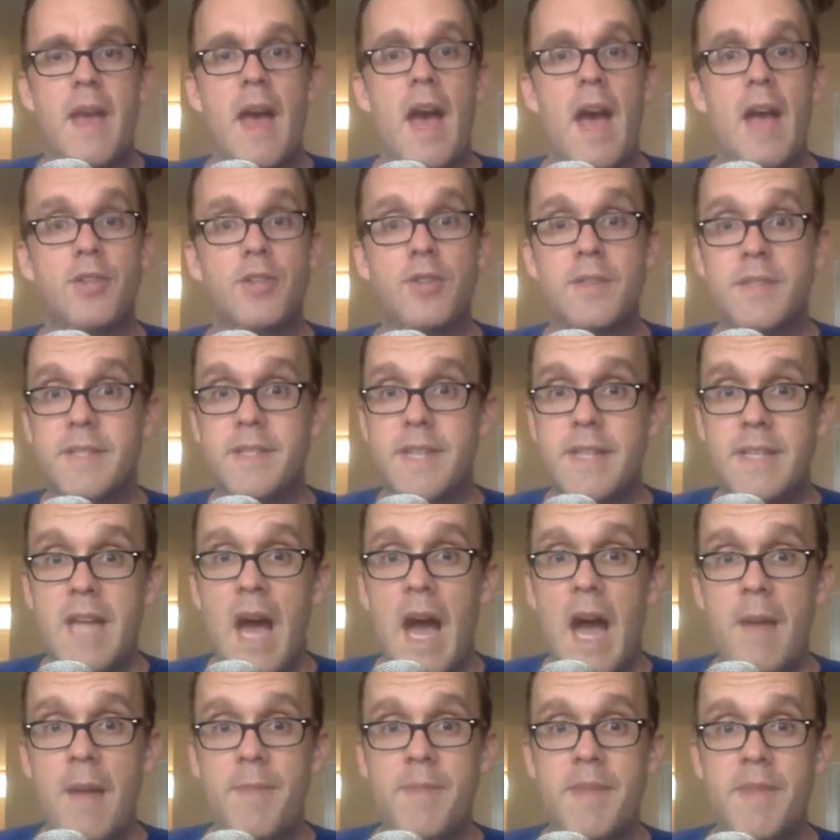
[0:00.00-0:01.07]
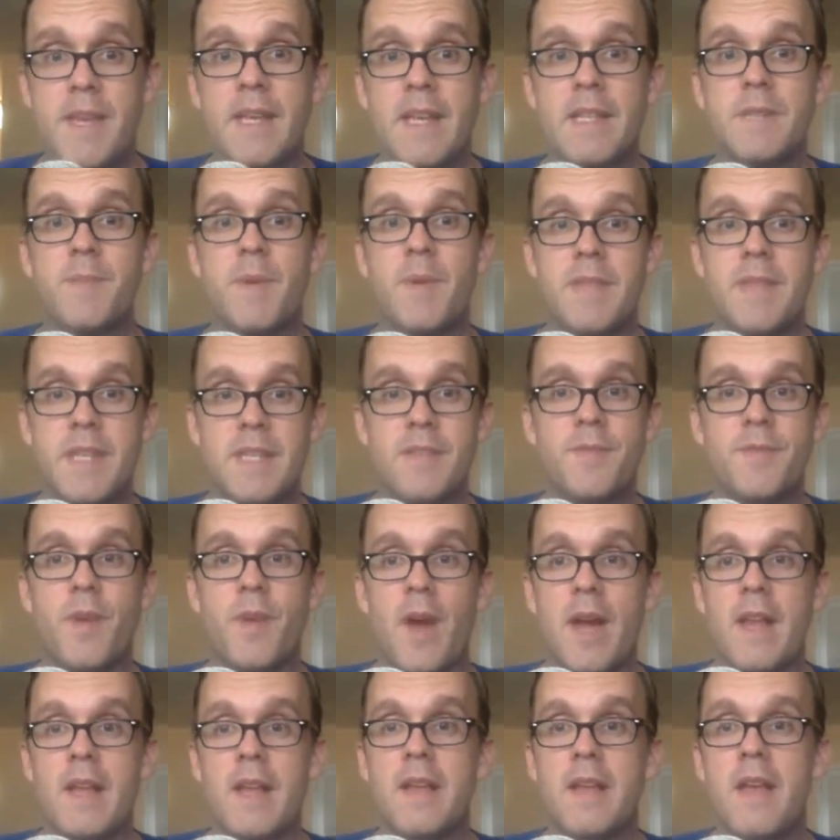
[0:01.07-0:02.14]
I shouldn't say time things, but this
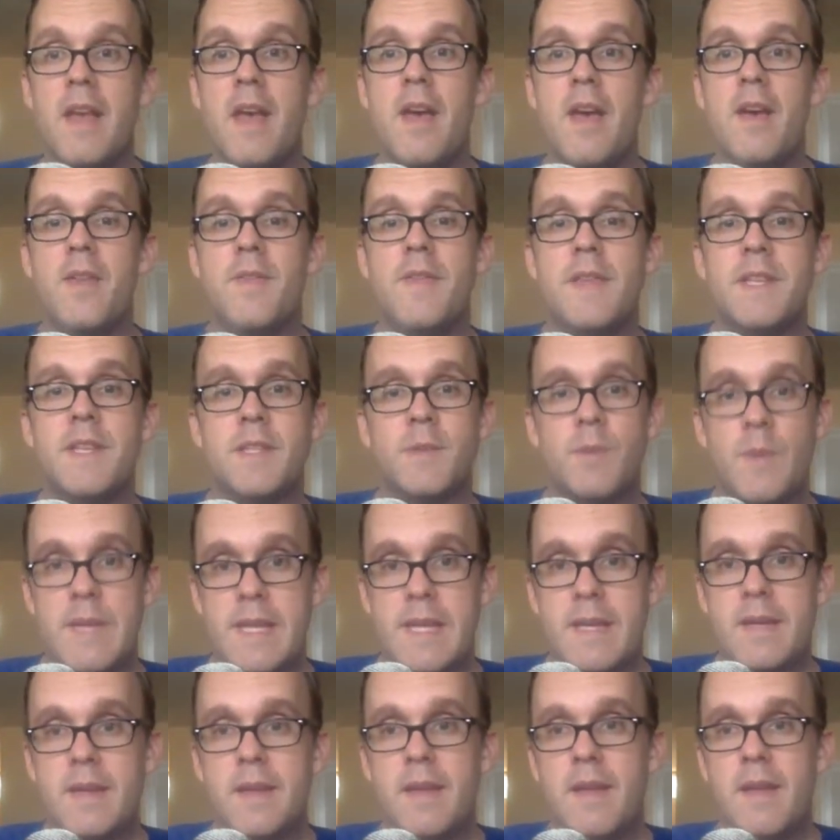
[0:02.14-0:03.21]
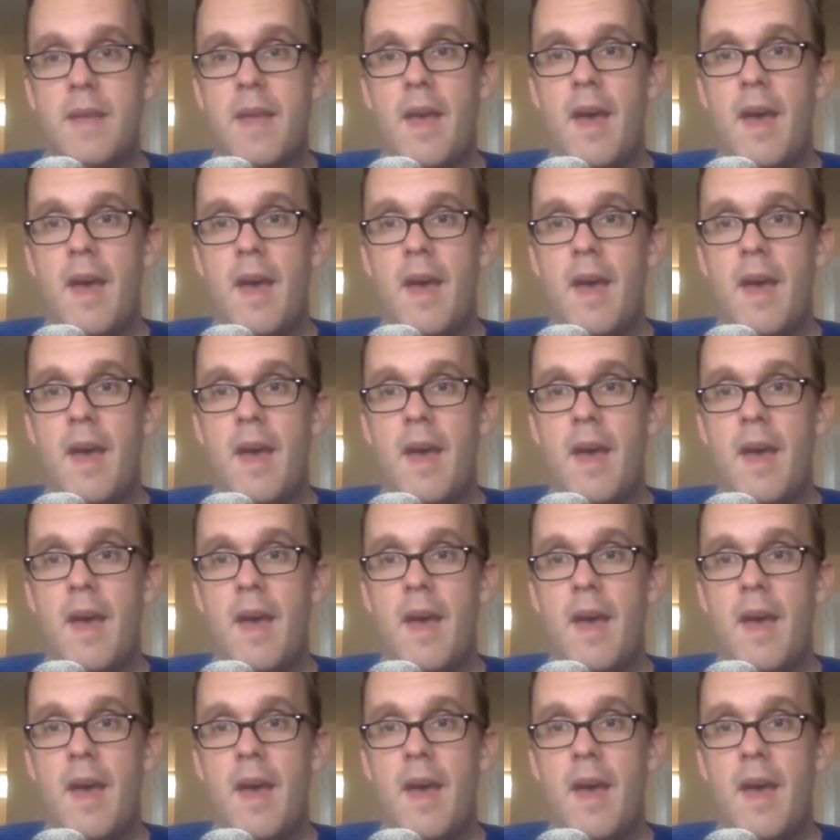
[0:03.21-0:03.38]
Friday, this week,